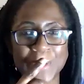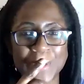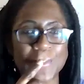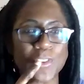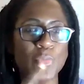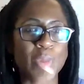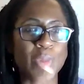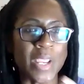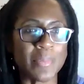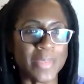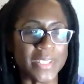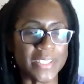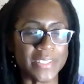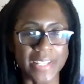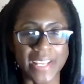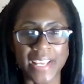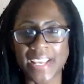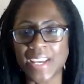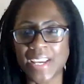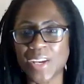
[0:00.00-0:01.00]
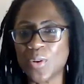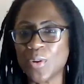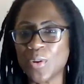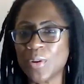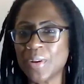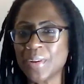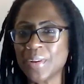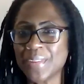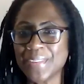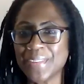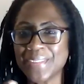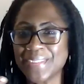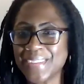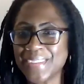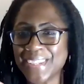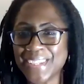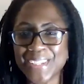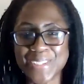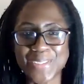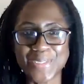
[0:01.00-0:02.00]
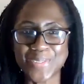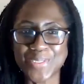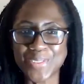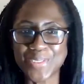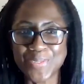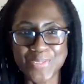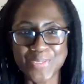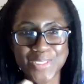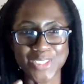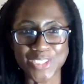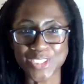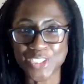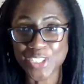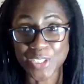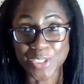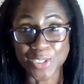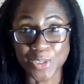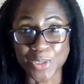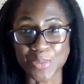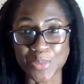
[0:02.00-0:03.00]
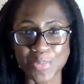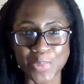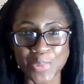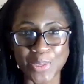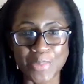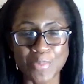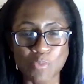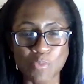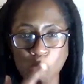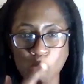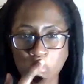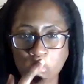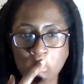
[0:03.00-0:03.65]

you know, if you make a mistake or you know, just to learn more.